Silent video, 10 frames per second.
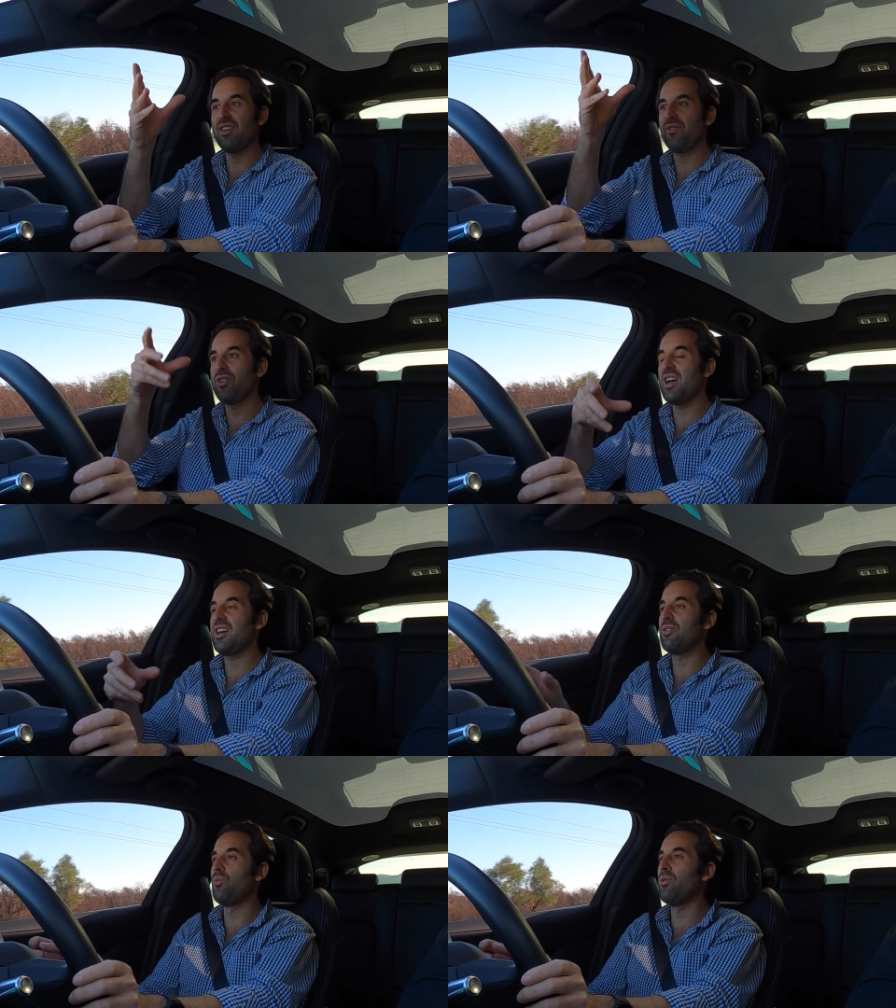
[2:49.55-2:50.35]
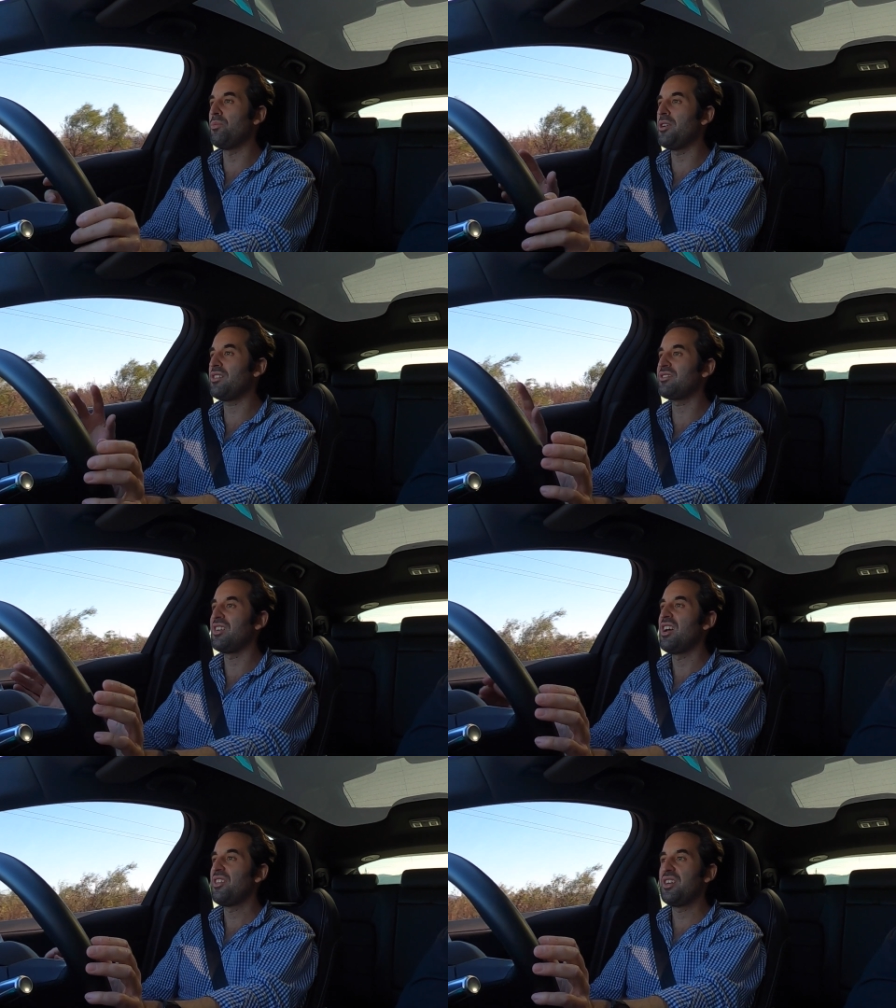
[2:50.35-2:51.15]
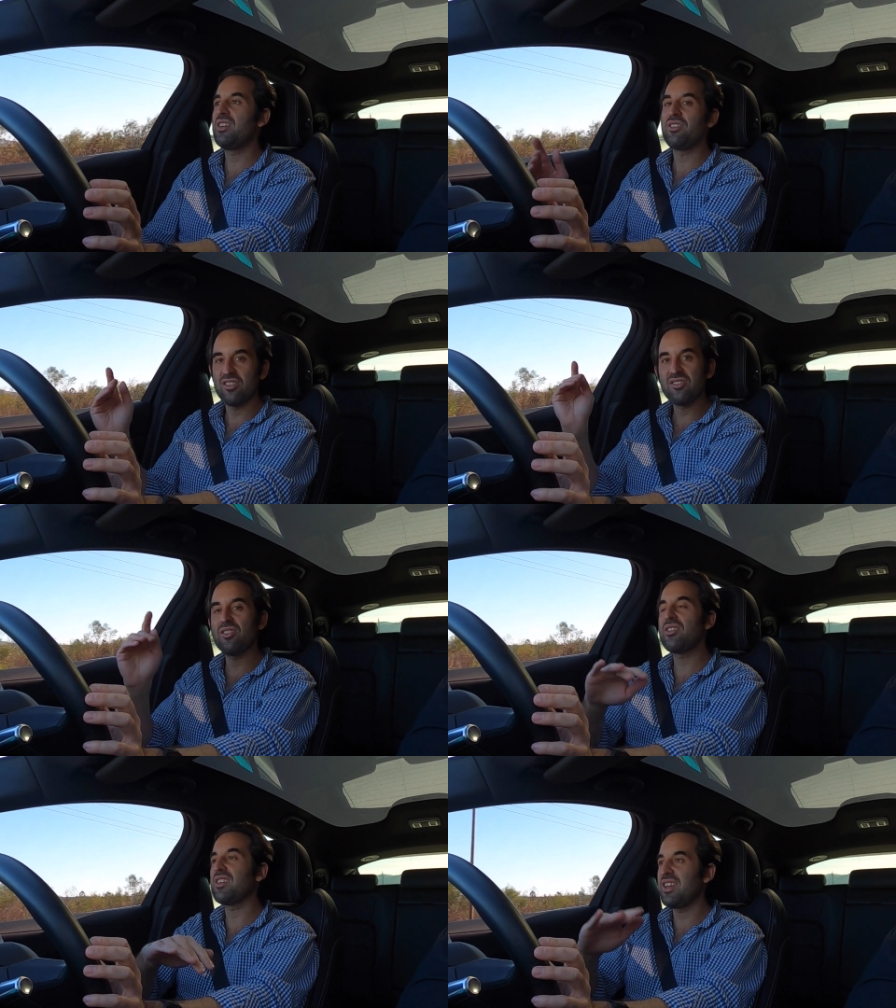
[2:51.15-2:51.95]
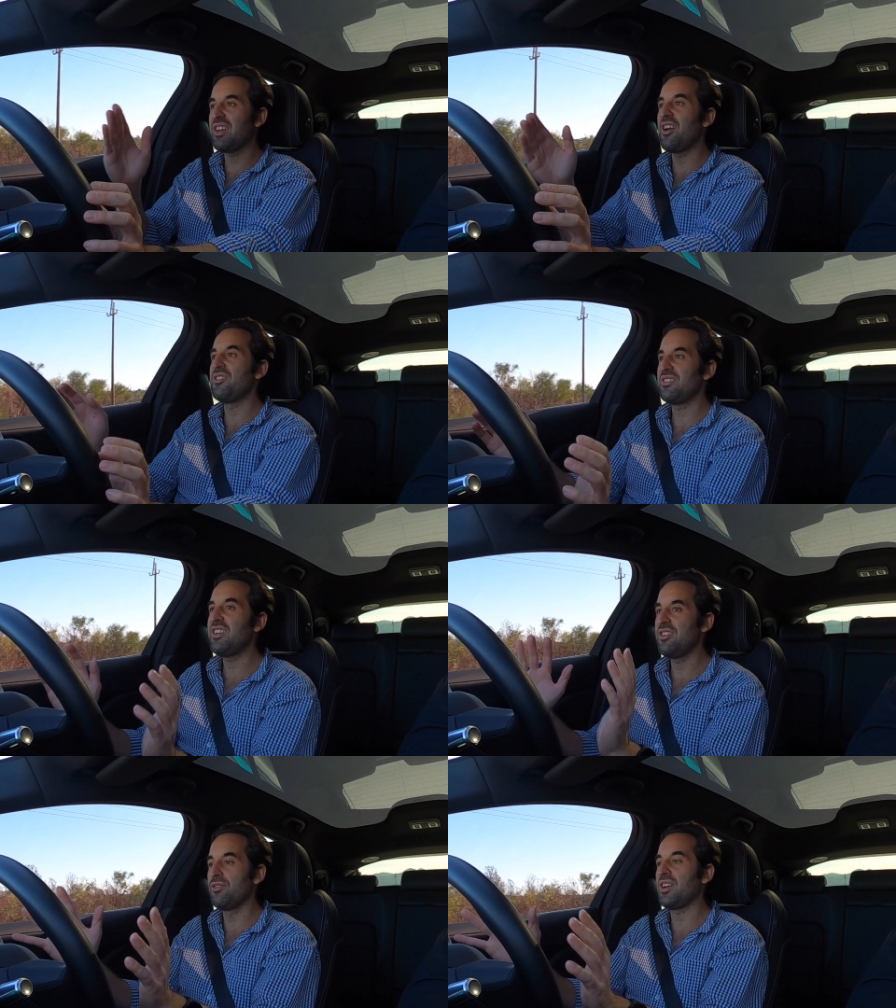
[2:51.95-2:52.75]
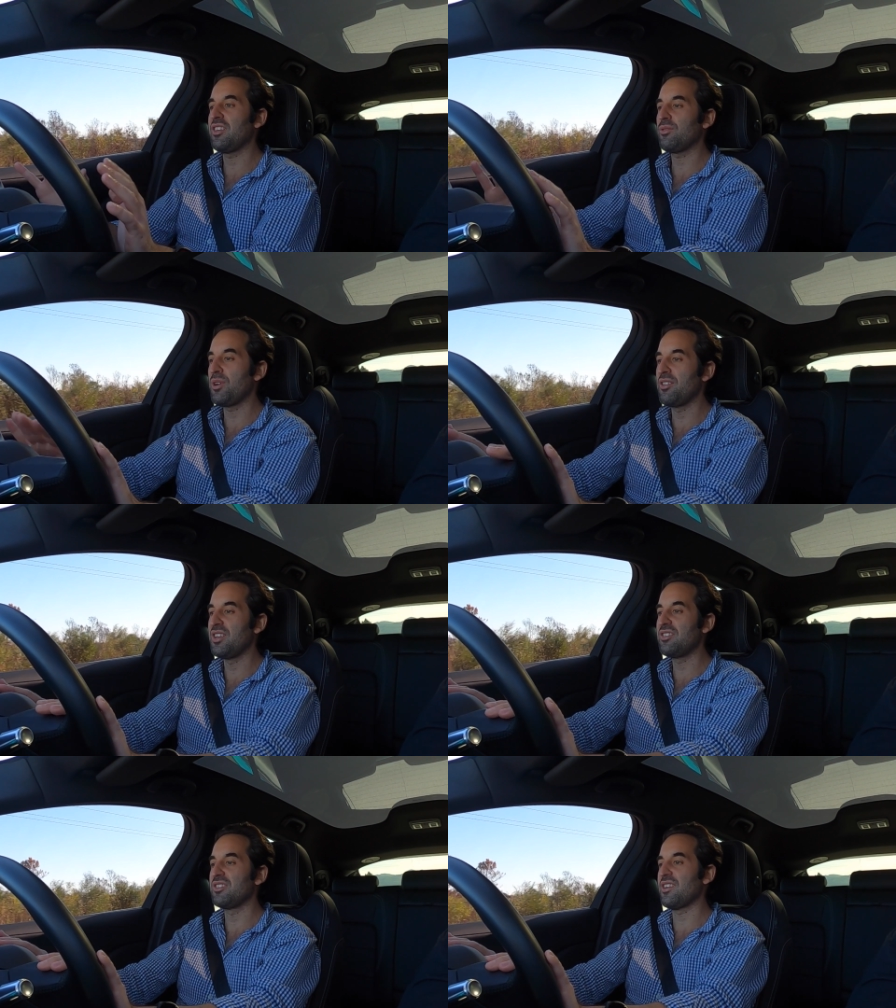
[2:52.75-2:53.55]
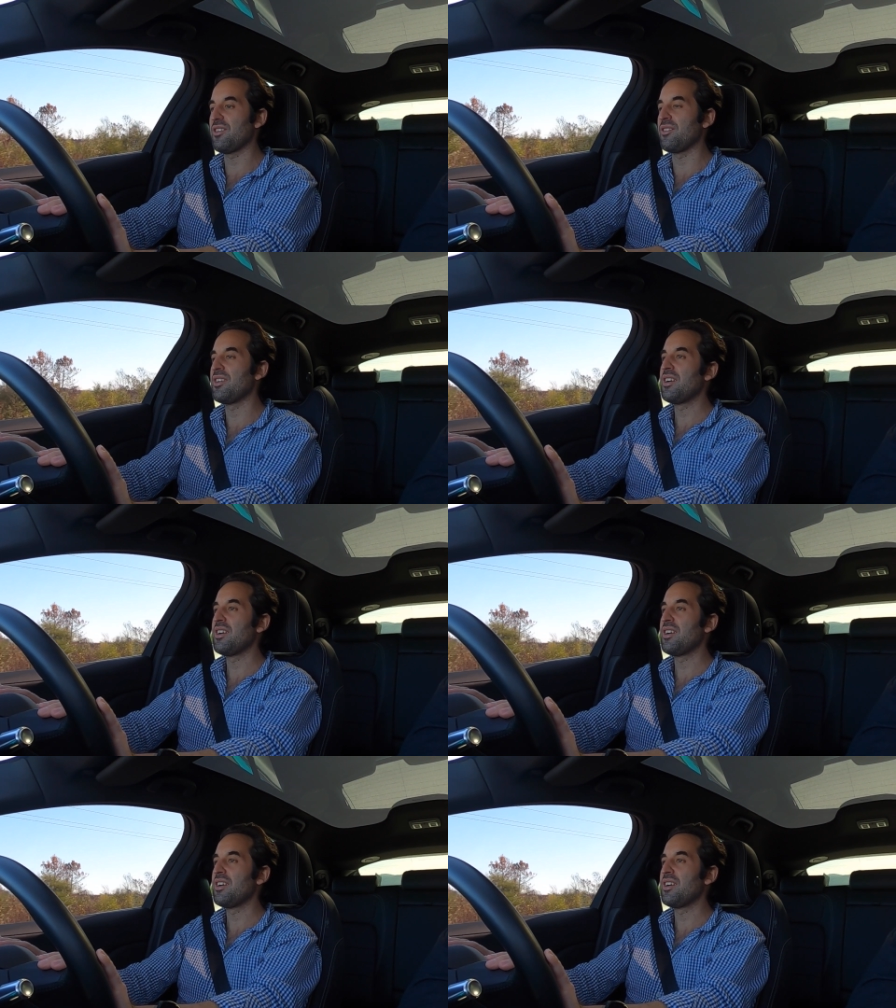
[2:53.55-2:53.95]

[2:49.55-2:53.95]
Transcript: if you add a wall box, then certainly guaranteed you'll get to where you need to go.